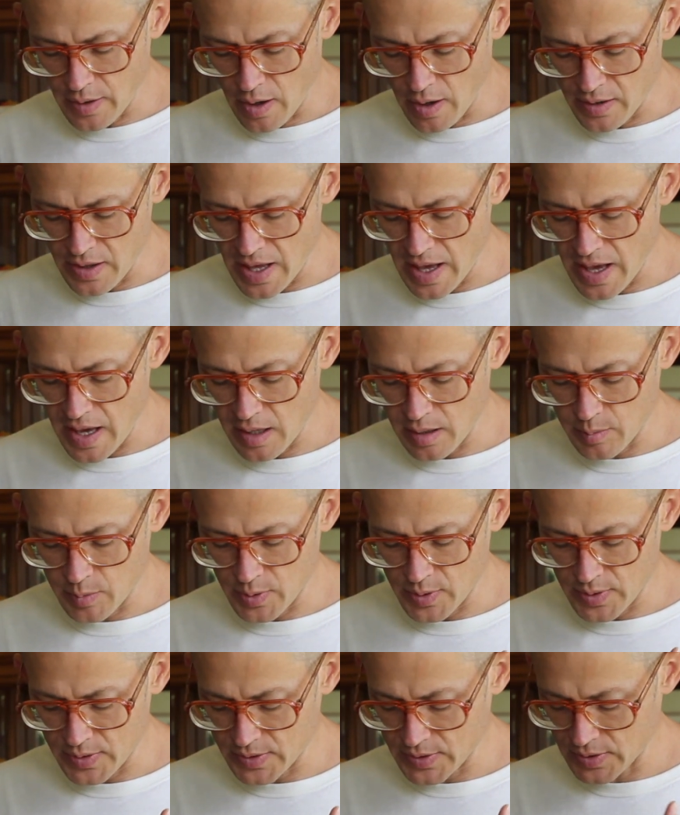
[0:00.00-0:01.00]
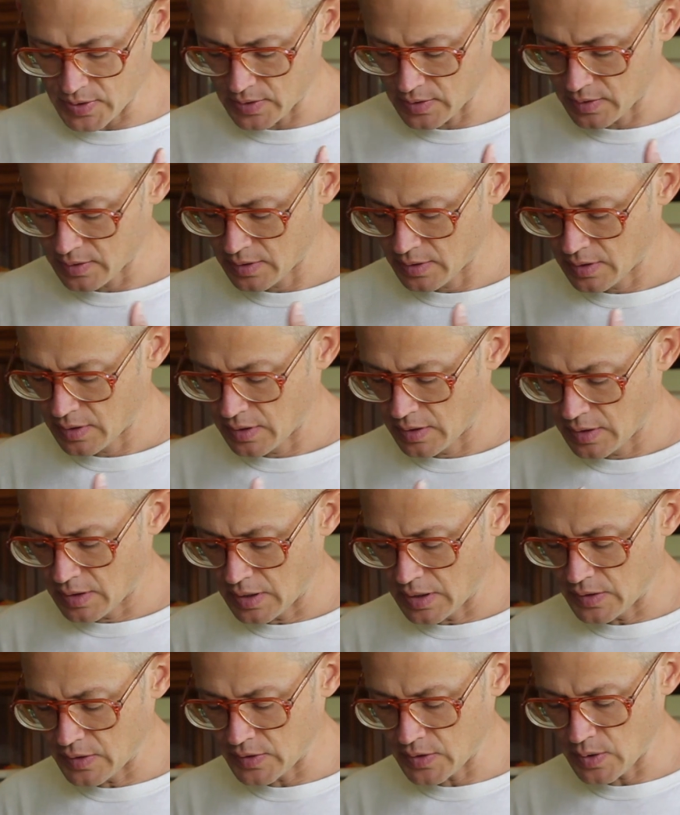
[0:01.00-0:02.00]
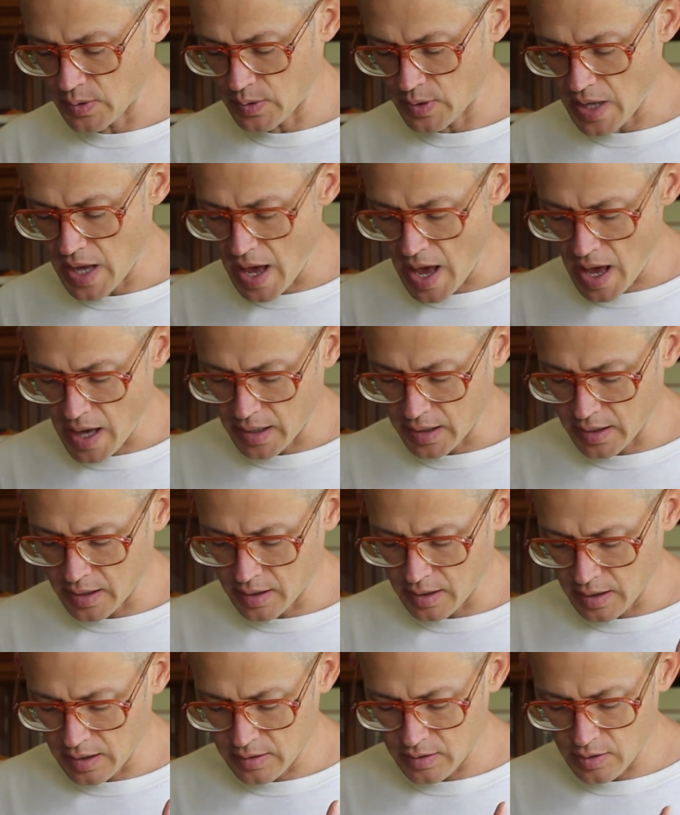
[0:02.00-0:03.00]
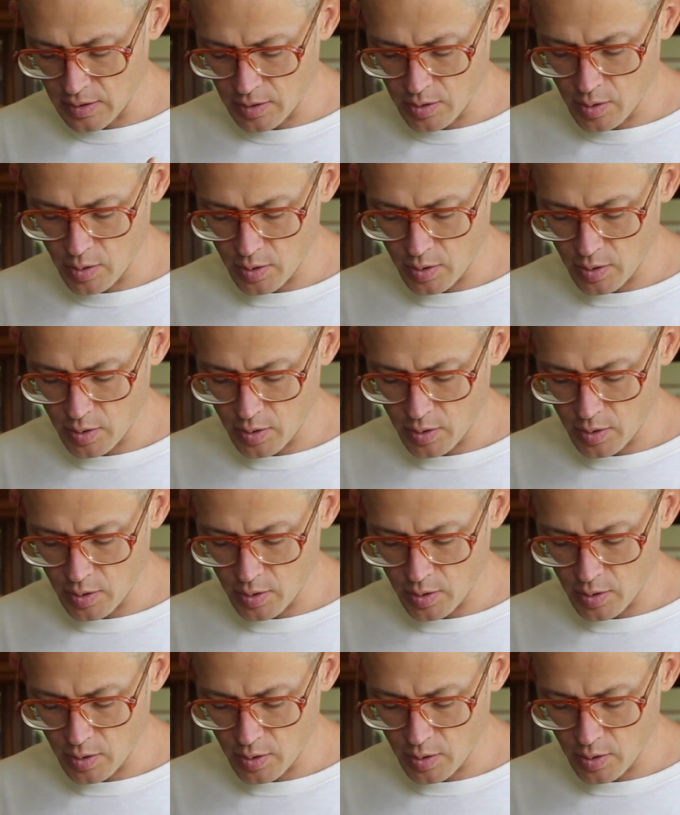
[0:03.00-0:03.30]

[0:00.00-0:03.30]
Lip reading: all the animals in the zodiac and their